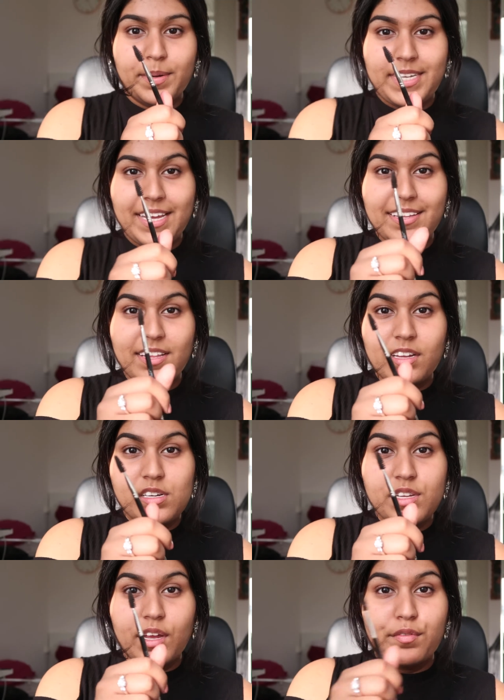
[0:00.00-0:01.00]
So by taking the
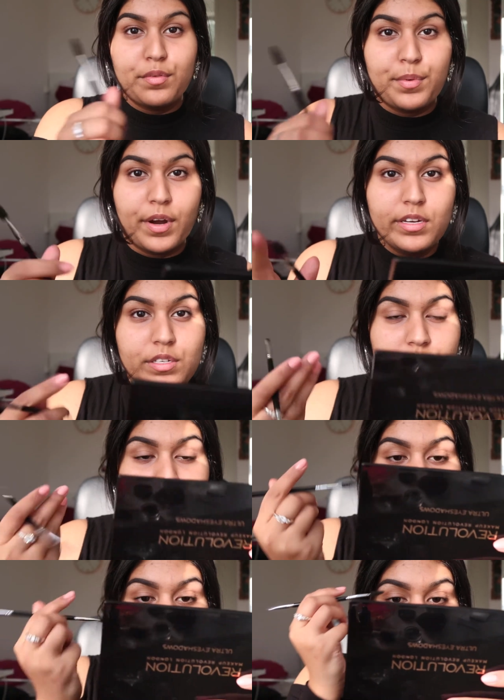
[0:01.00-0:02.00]
other side of the brush,
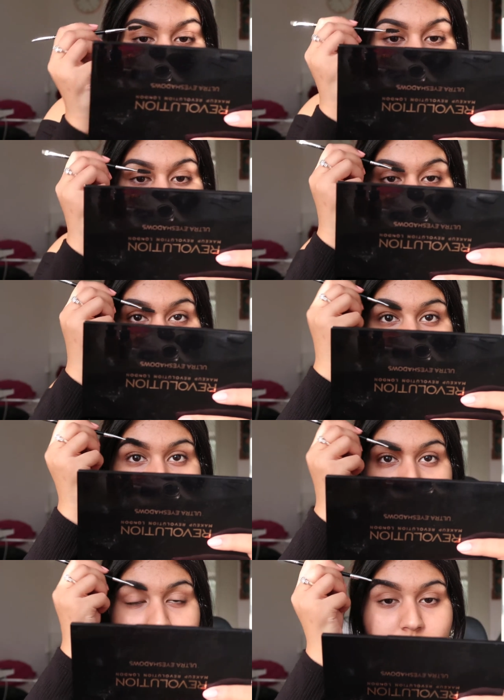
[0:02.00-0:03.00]

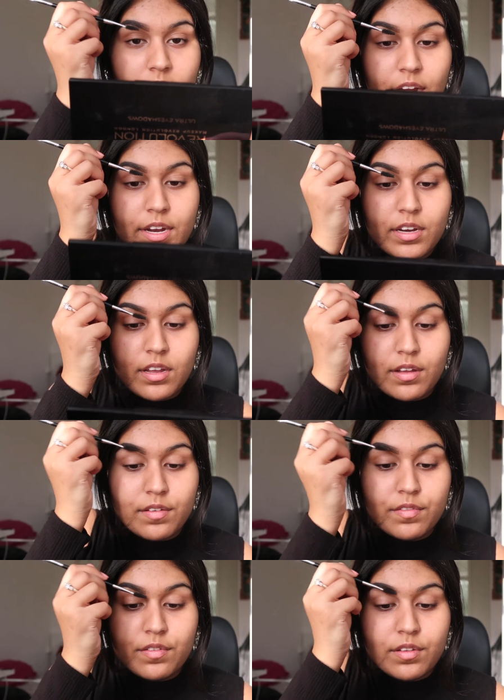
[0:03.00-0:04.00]
I kind
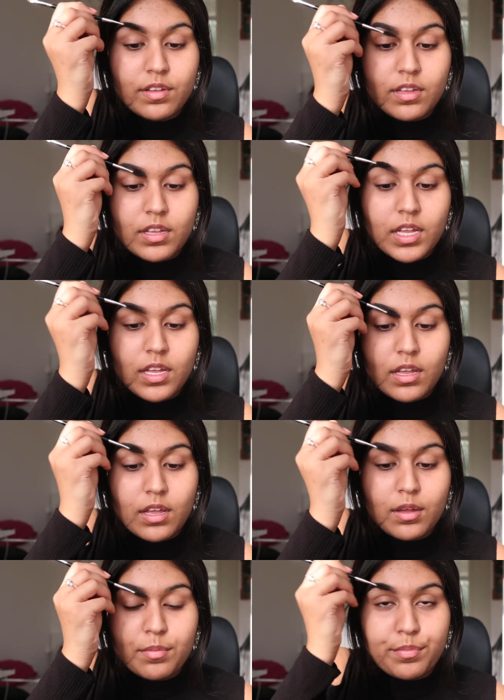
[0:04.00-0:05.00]
of
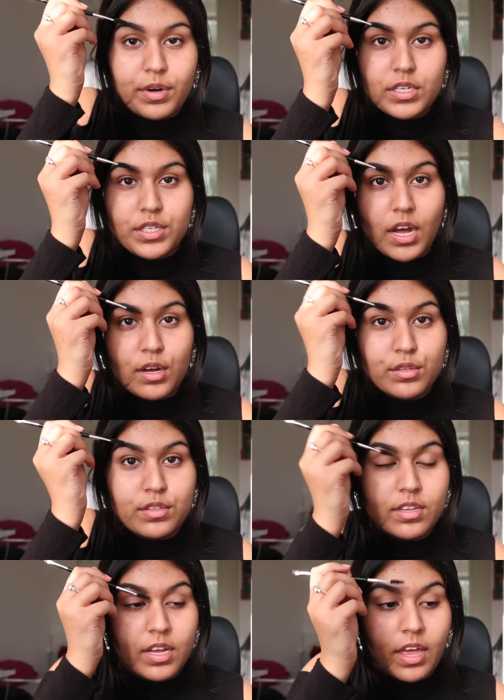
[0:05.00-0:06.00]
brush out
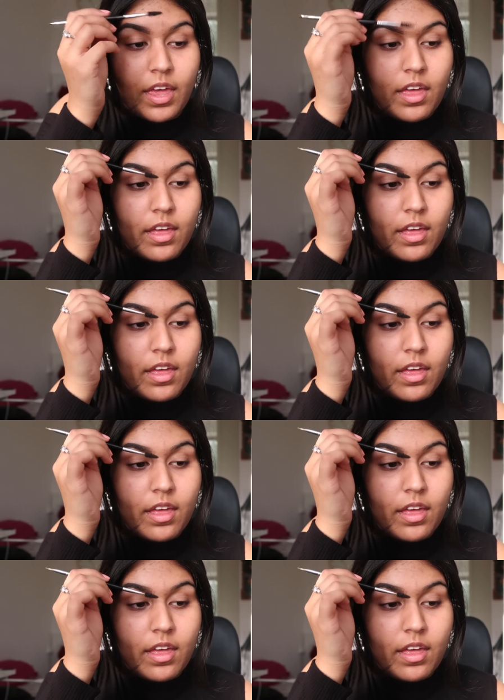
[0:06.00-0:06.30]
the